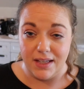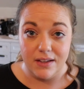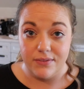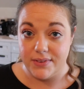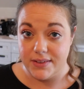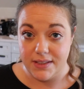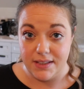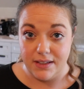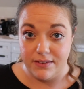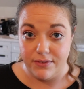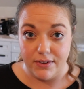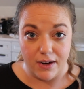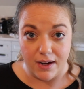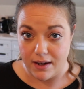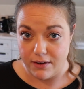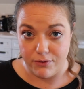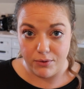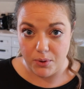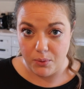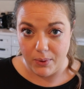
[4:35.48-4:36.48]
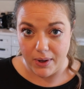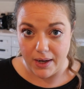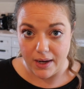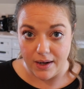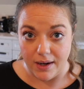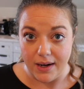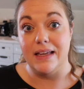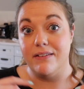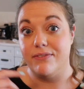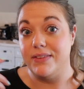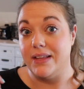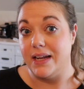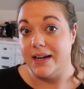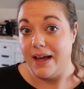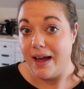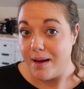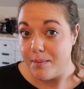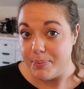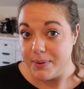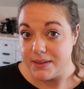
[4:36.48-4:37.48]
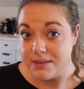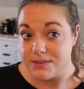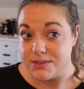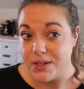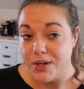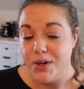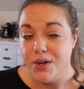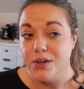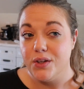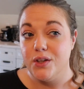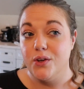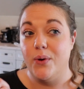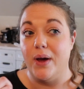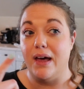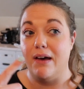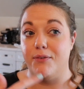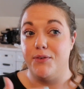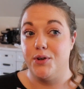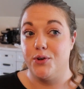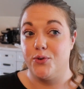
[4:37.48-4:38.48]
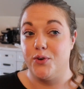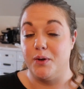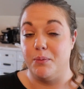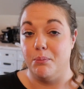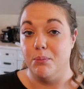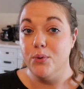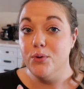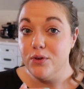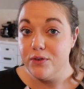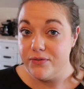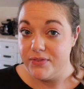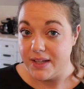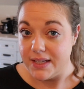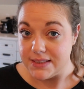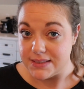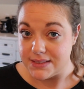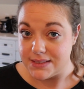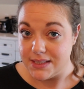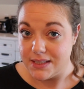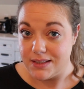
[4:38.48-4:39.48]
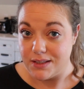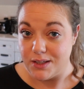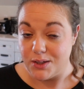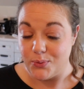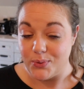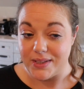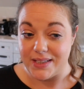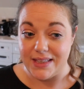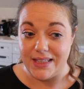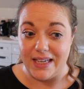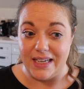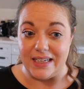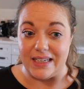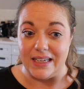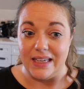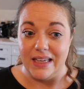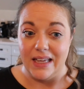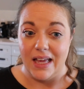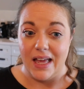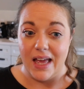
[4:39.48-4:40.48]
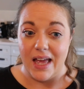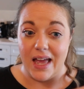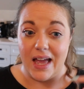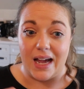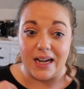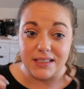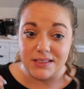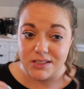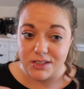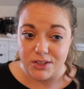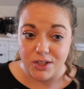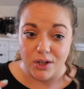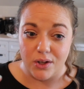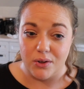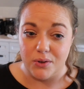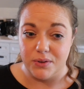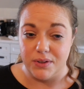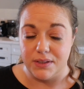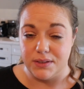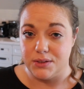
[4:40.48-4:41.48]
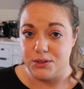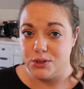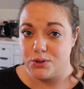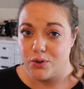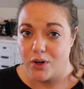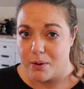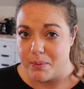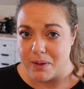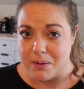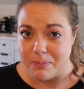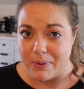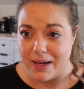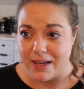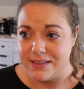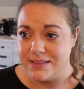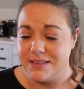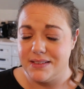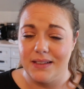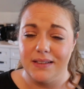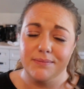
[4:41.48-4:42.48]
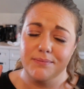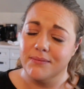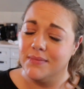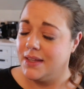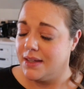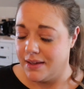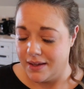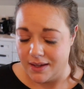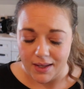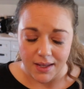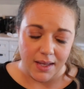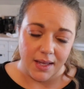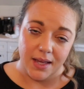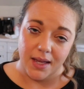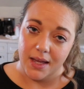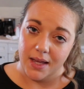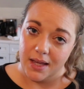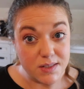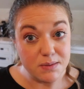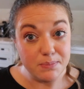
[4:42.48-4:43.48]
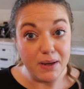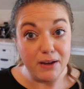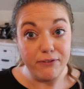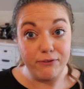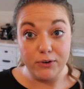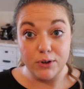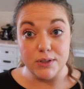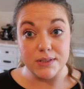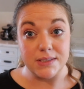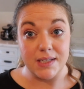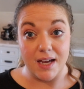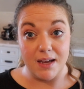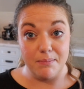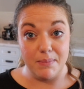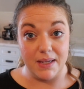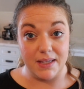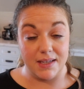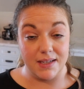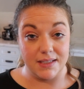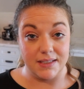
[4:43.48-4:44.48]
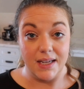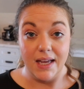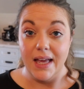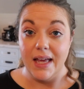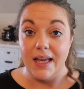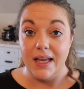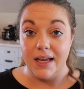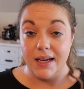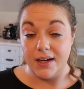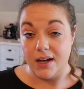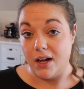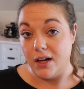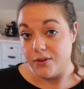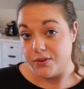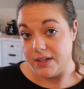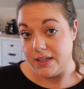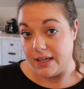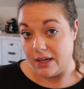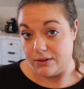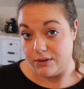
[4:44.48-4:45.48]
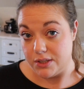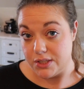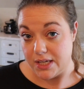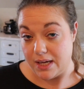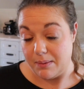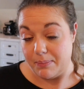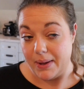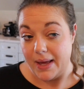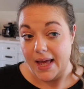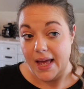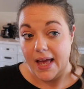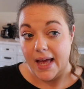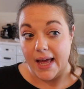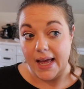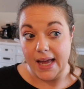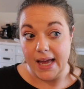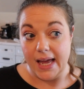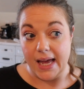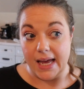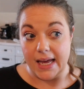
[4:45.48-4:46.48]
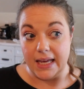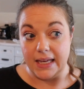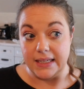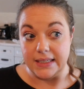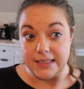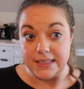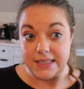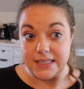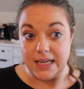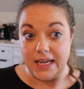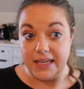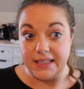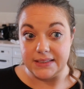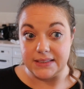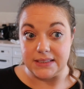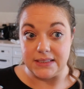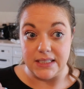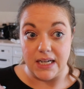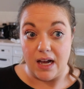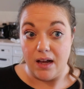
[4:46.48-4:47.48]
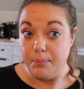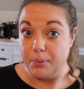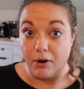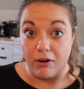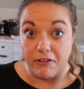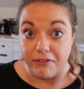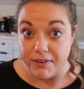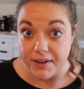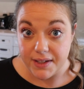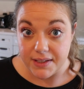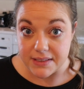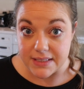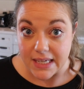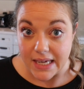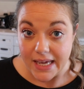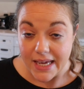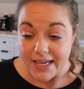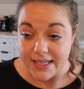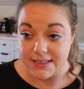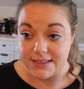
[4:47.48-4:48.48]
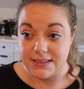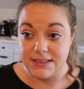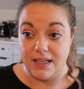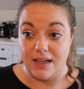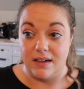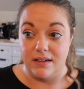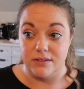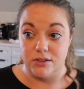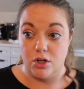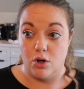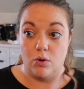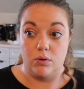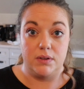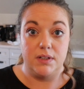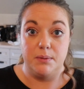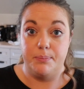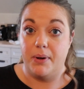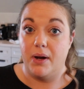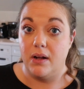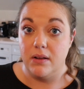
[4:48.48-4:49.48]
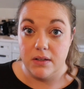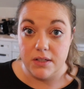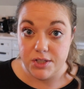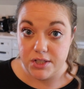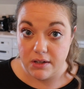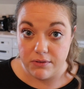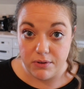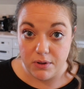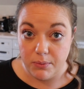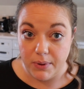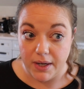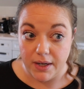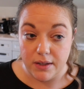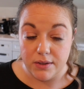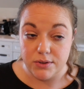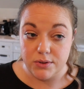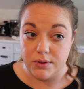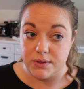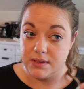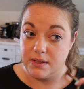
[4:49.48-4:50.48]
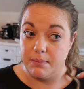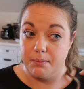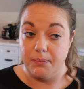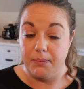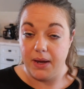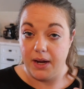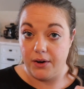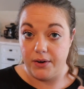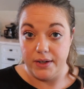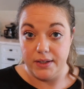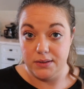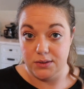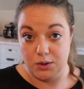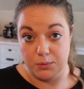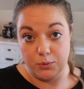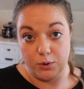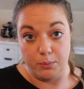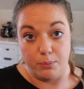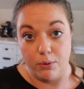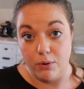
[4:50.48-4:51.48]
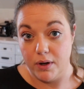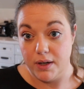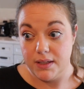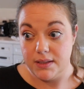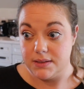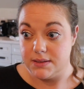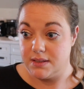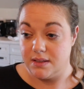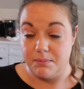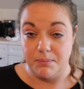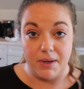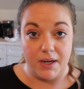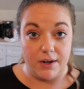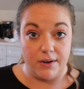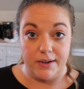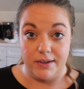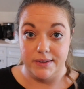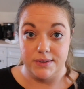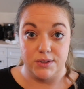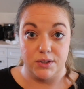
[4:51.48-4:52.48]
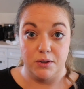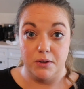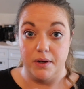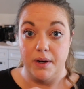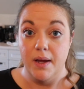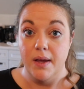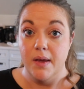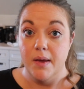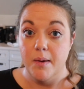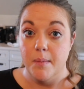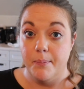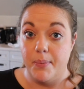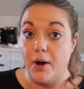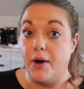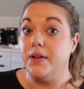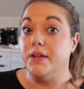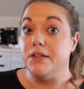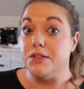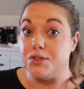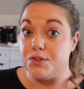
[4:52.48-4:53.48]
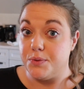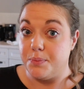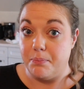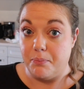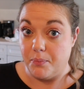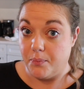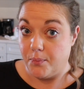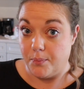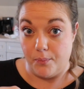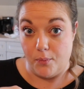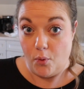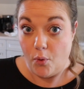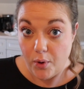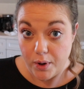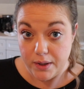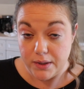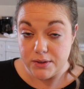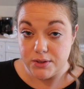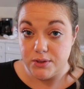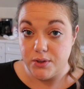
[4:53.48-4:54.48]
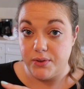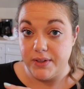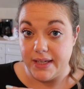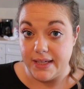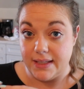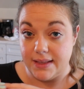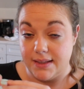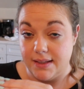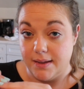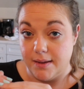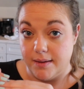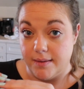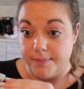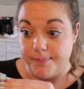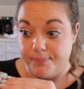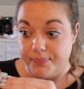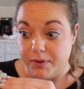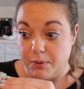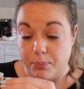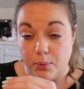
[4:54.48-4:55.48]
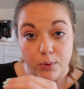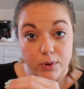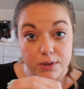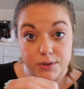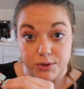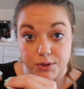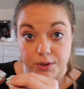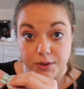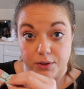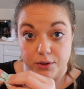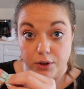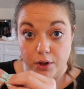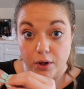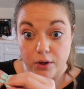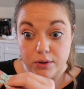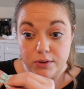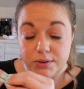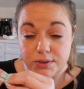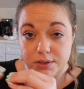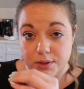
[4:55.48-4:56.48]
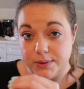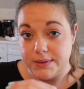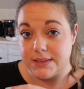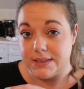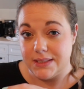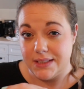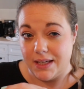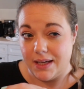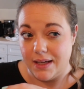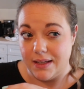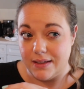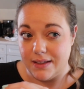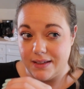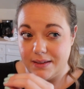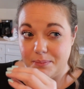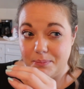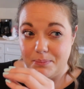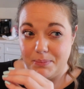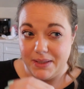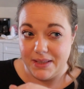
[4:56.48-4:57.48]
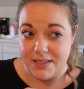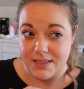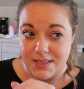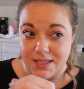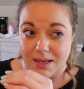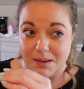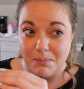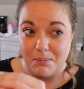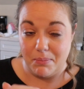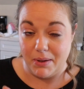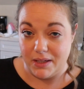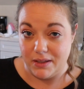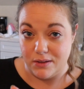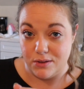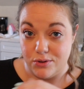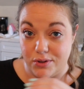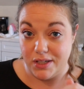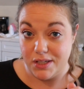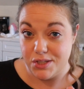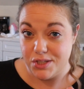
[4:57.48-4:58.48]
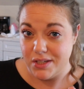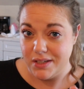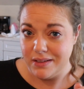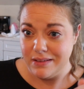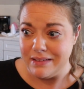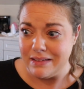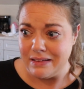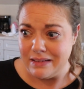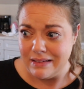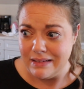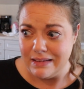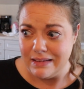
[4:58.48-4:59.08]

evenly everywhere. If that happens, you have to remove that sealer with like acetone and scrubbing pad. This is my first time making a concrete countertop and it's not perfect. It's not totally polished everywhere. So some areas are more porous, some areas are polished more. So like the, the pores are closed, so it's not gonna be the same penetration.